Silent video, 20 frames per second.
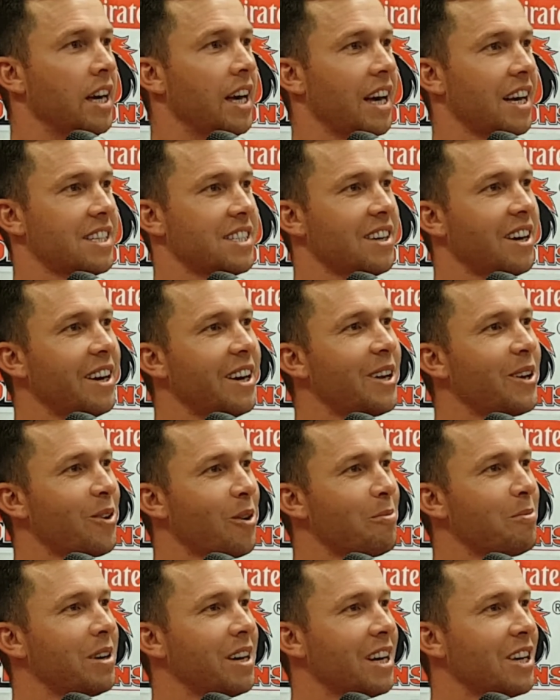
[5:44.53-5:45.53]
exciting
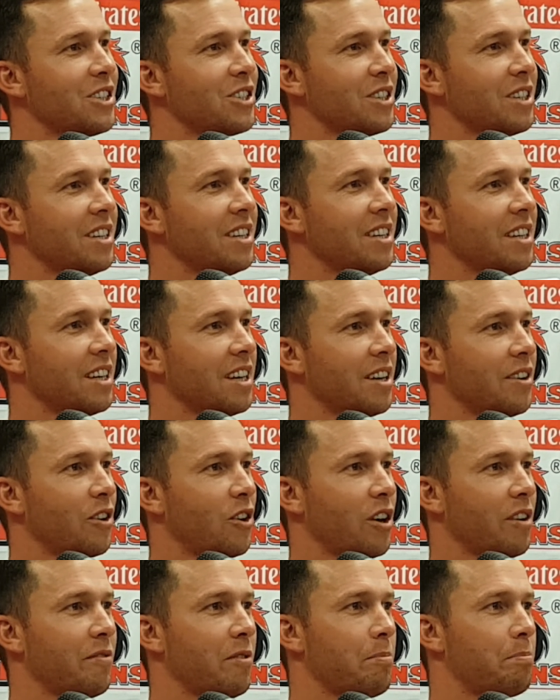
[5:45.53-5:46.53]
combination.
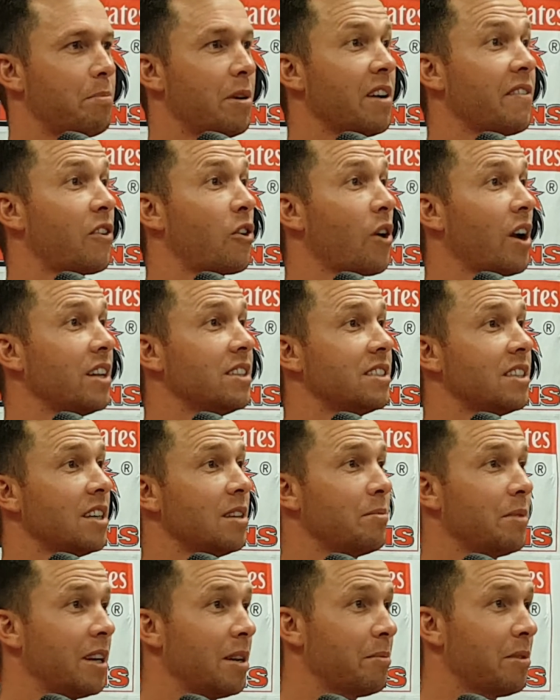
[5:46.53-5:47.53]
Got a bit of grunt and
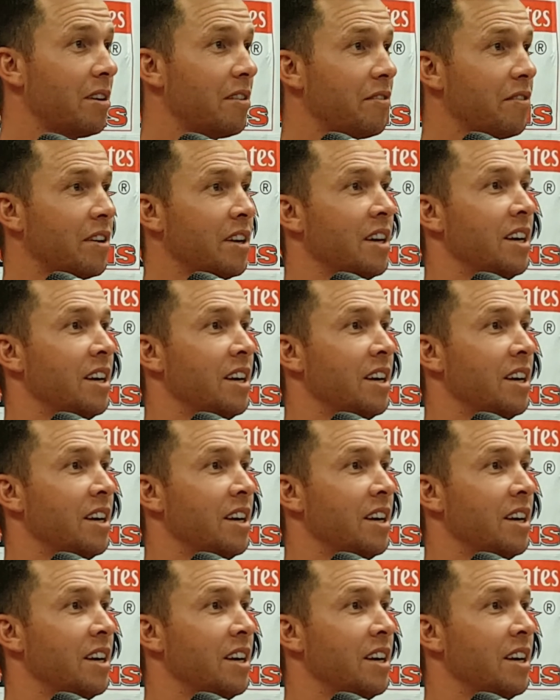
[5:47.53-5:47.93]
a bit of